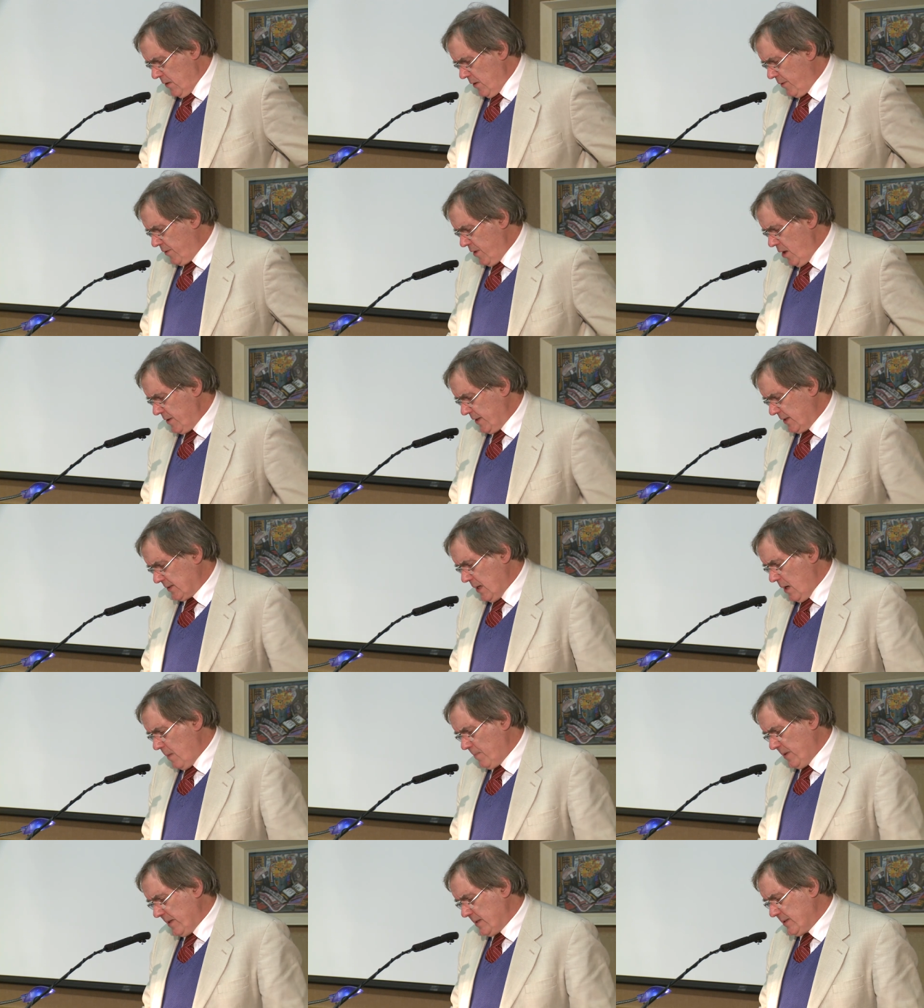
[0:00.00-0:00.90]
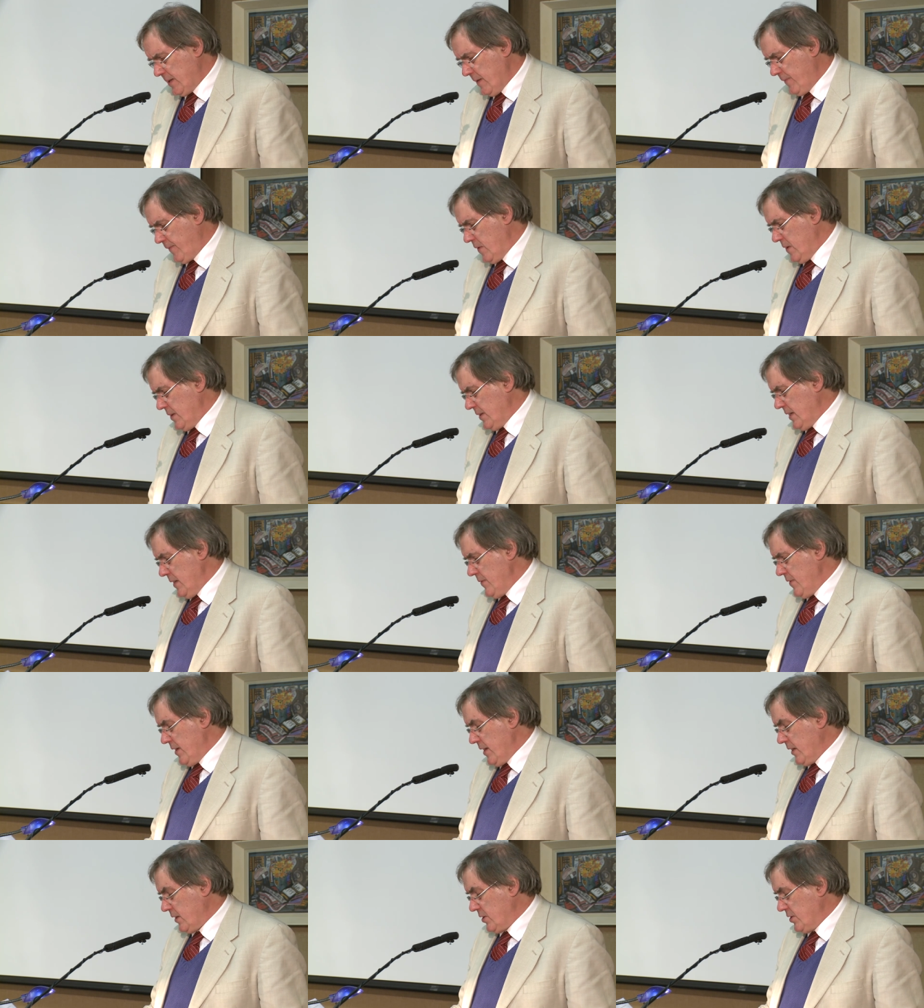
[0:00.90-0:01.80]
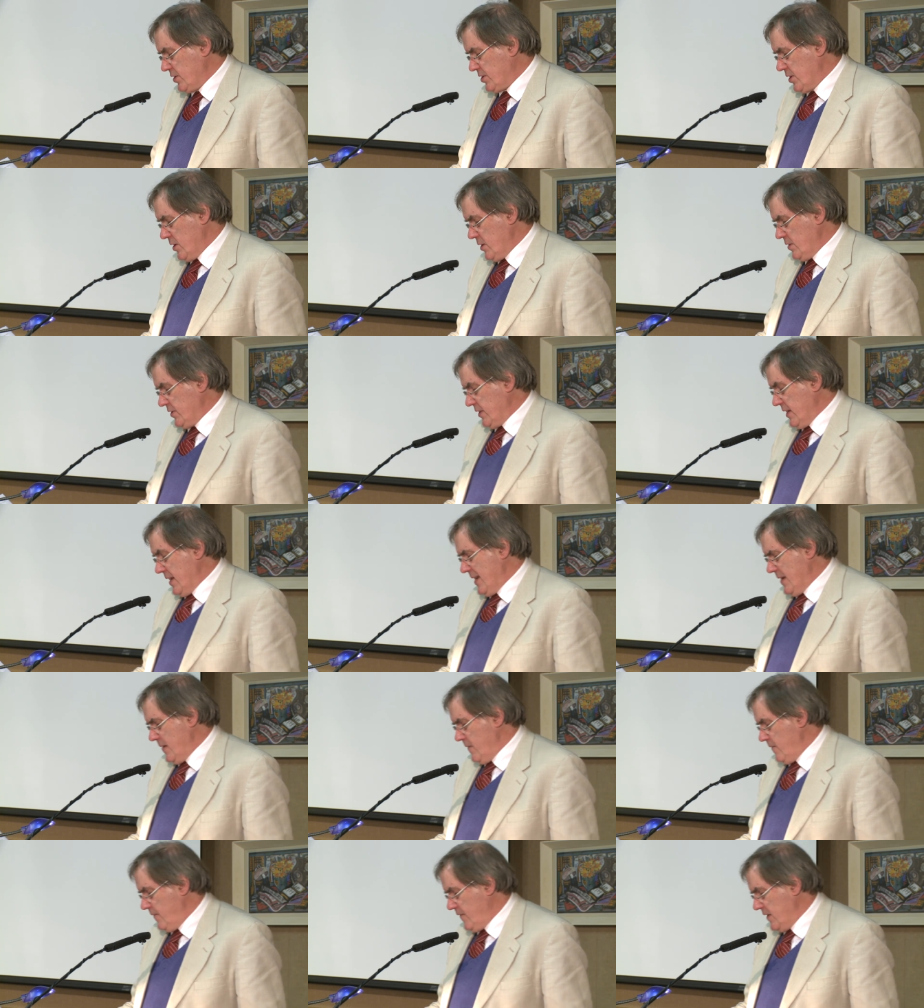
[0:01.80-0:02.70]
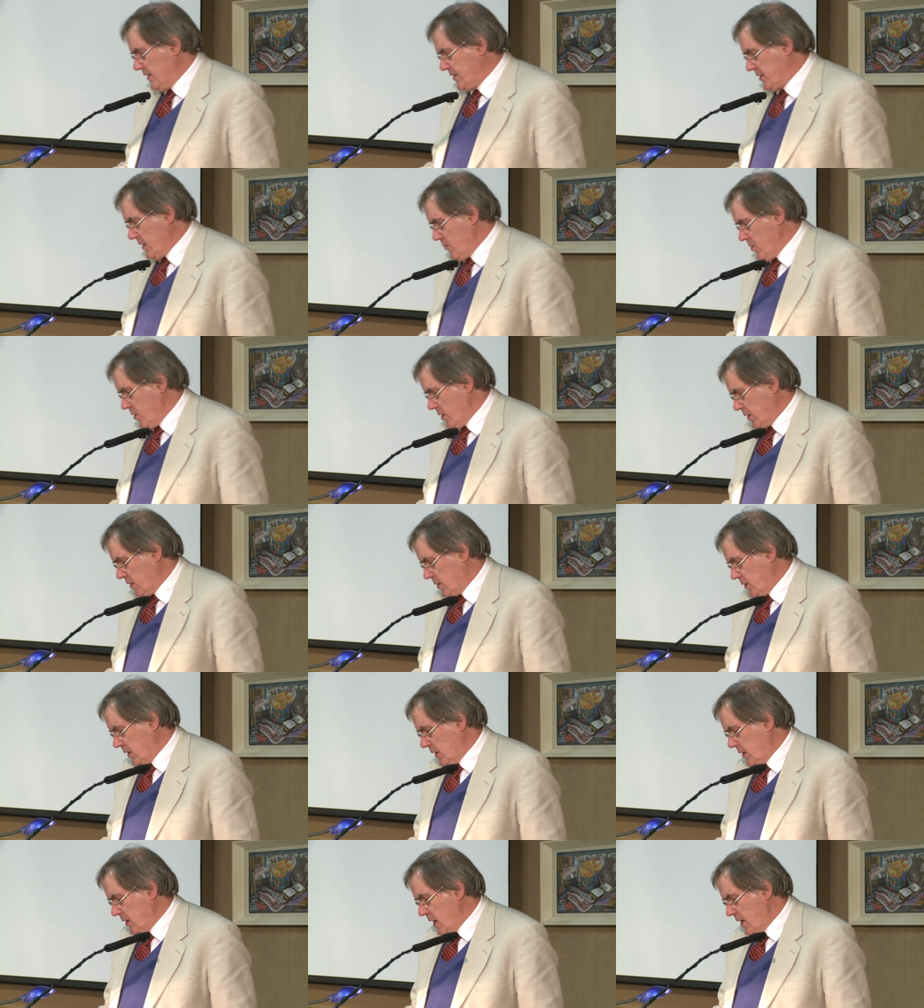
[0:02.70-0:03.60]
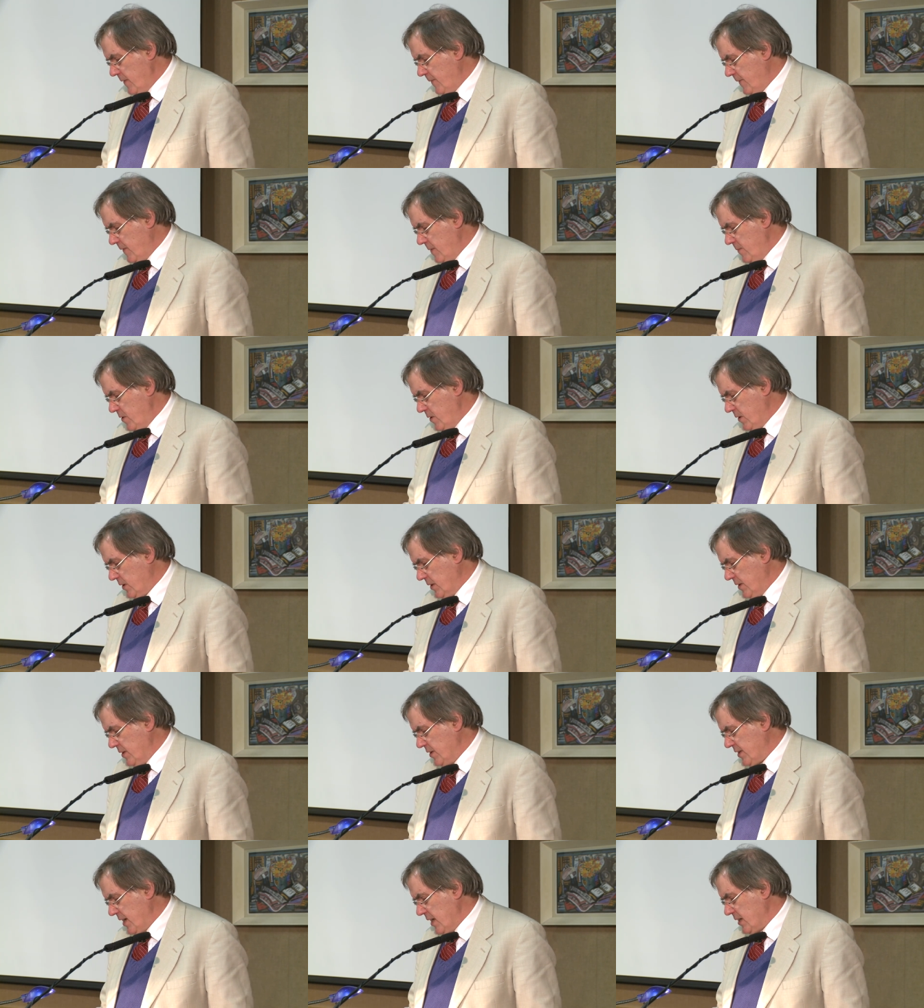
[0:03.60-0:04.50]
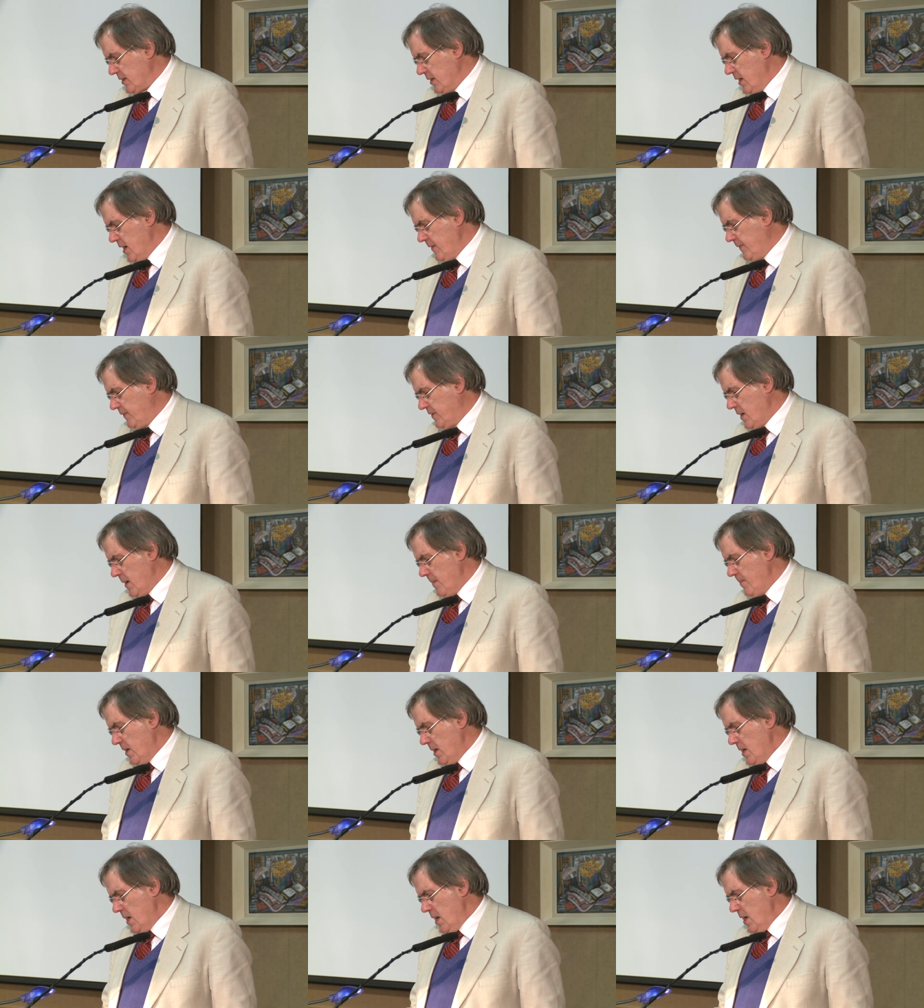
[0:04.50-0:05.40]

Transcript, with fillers: The third example is different in that it concerns an in vita miracle, a, life, a miracle in the saint's lifetime.